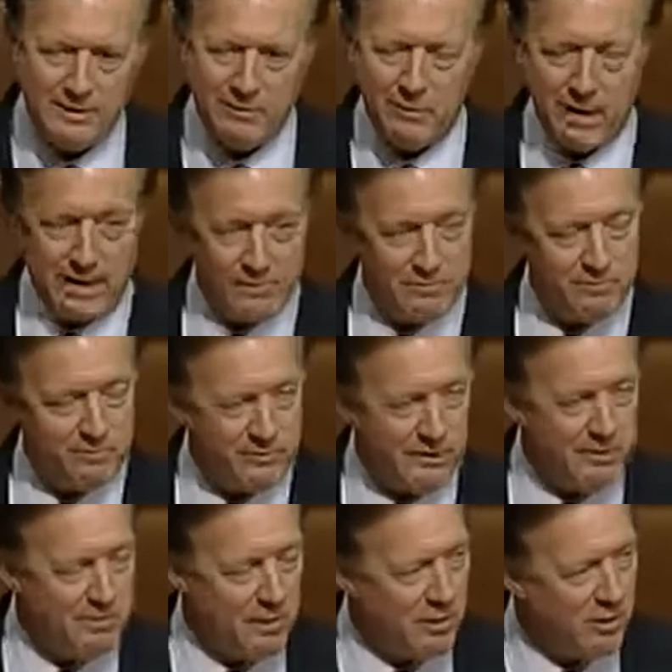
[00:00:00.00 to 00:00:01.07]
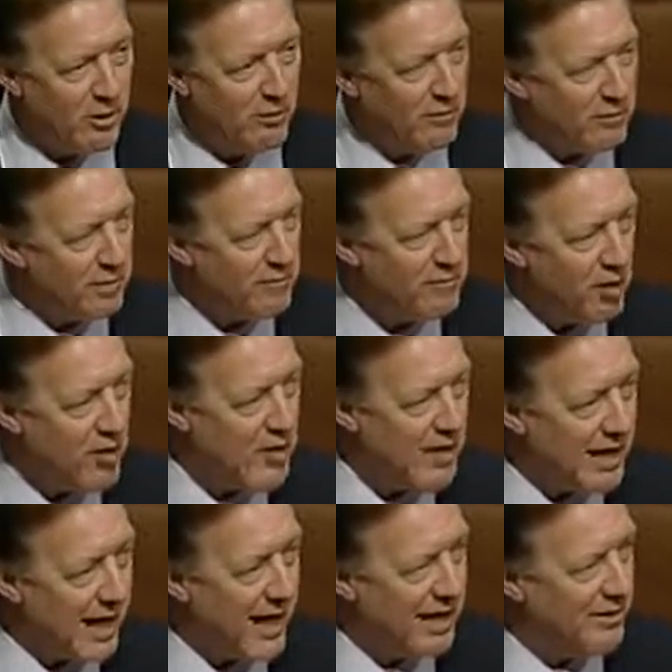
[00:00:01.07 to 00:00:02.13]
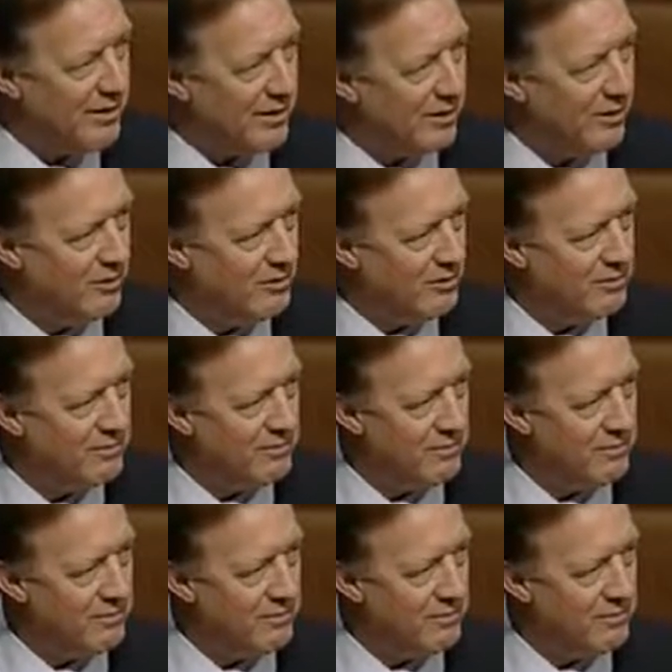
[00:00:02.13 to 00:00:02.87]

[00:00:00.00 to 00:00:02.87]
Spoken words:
and she's my girlfriend of 39 years.